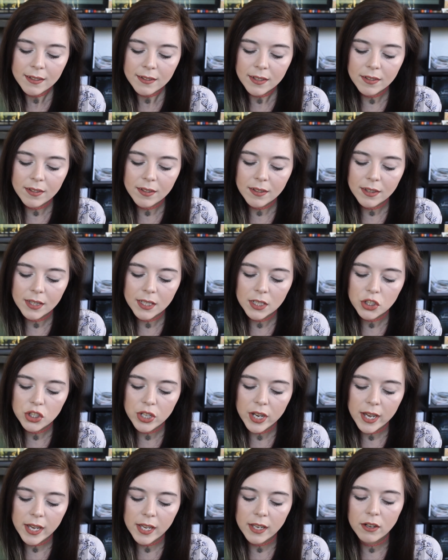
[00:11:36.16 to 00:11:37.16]
This is the
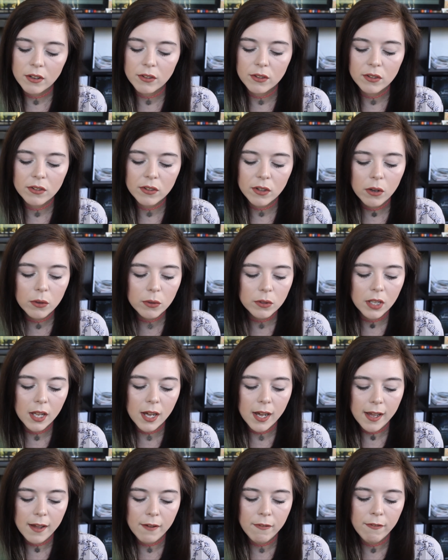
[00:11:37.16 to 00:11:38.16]
shade Salt
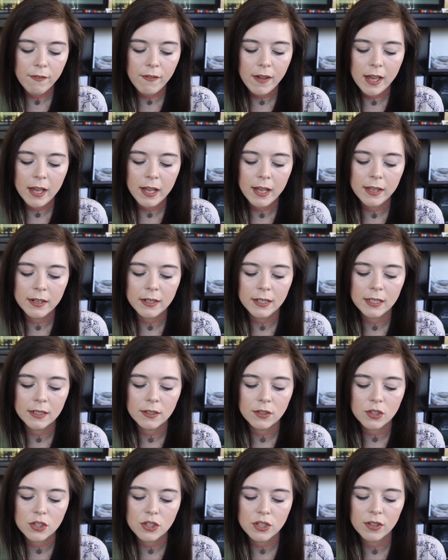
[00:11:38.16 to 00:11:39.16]
Life, and it
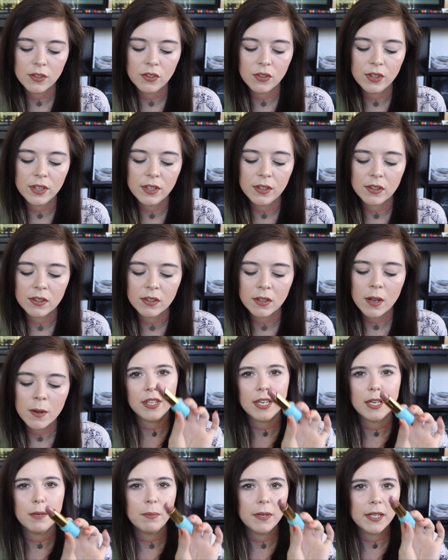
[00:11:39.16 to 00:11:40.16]
is just this
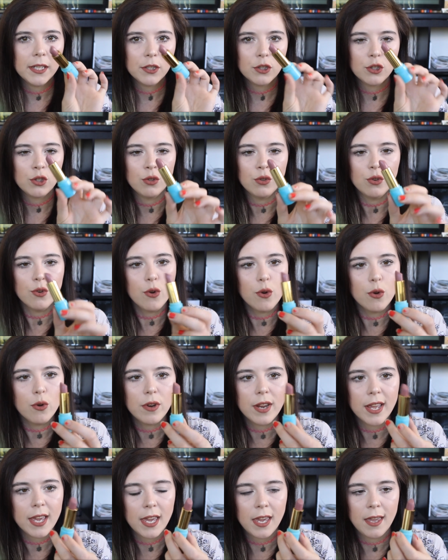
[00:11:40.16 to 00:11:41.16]
deepish,
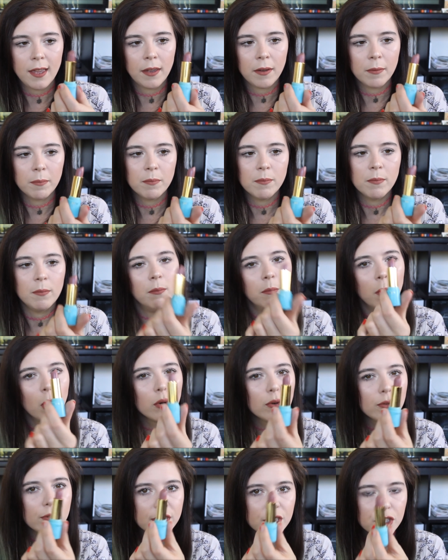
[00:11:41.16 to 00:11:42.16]
nudie,
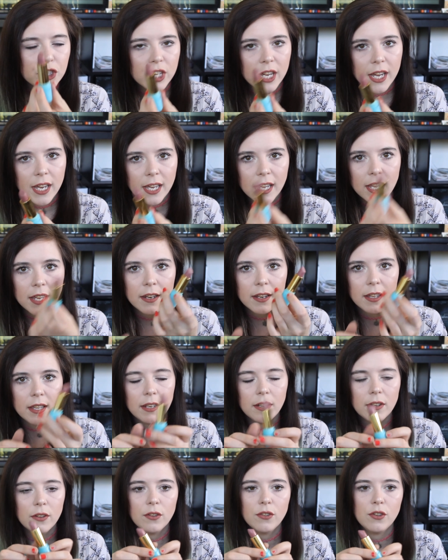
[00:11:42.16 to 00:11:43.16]
mauvey shade.
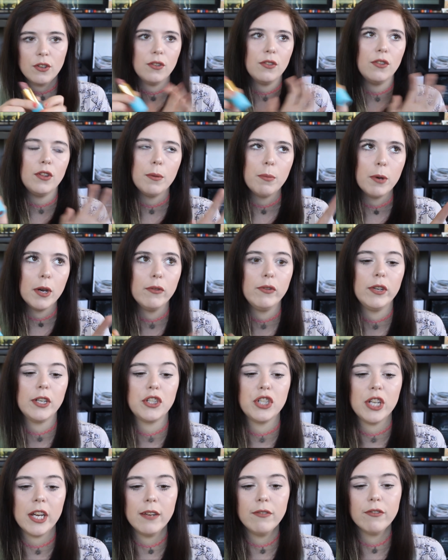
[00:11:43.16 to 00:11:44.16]
It is just the perfect
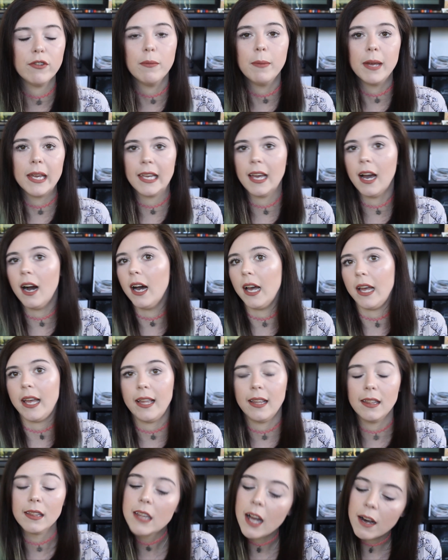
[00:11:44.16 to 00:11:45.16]
shade for me.
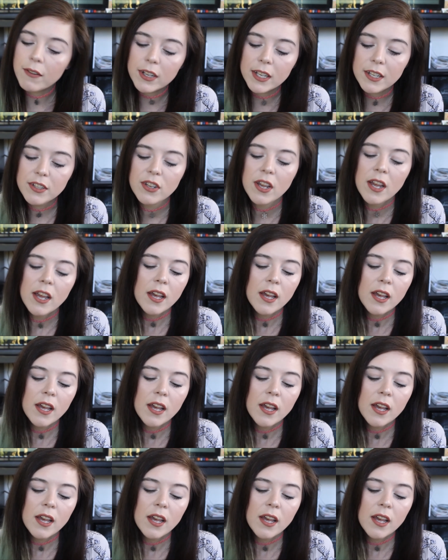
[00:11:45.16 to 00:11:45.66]
I love it.